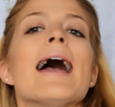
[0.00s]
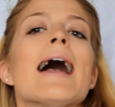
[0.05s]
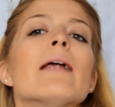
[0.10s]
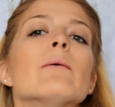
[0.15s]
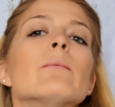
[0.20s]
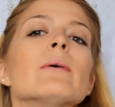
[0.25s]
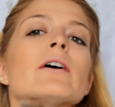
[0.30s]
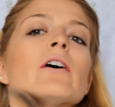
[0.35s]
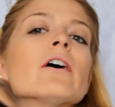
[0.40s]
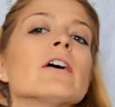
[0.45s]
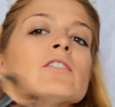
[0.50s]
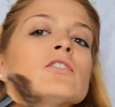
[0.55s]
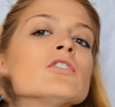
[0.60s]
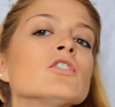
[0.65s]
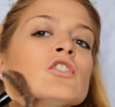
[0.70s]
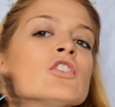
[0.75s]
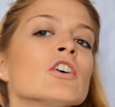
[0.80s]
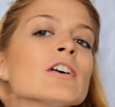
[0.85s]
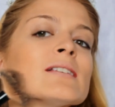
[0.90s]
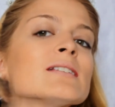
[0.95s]
And we're going
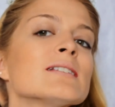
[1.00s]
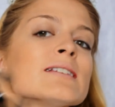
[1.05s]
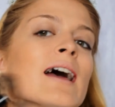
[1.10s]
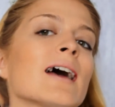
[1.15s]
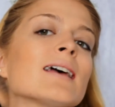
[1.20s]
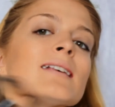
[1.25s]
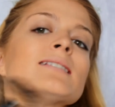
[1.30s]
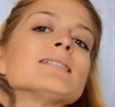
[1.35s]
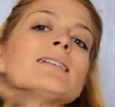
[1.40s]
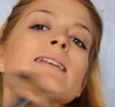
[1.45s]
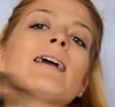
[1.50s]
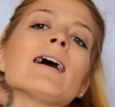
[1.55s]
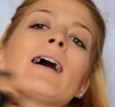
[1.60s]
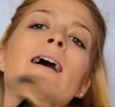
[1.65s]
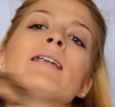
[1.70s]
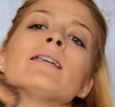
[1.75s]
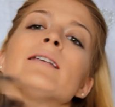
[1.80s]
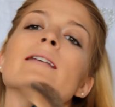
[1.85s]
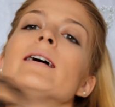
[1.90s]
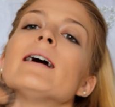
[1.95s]
to just dust it
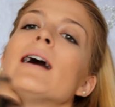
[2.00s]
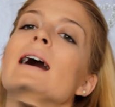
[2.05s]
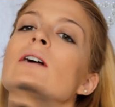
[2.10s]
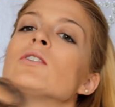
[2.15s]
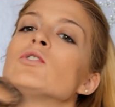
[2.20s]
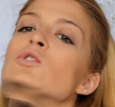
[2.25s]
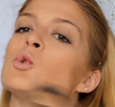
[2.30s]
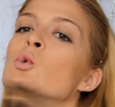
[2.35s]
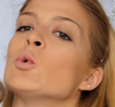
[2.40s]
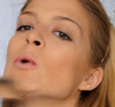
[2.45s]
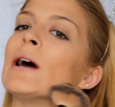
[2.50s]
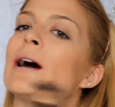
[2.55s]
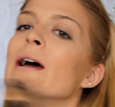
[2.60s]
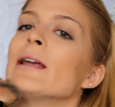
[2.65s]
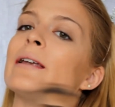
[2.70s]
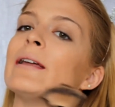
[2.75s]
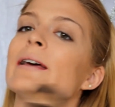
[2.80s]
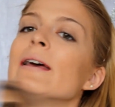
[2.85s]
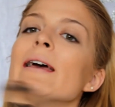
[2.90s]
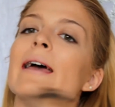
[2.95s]
under our jawline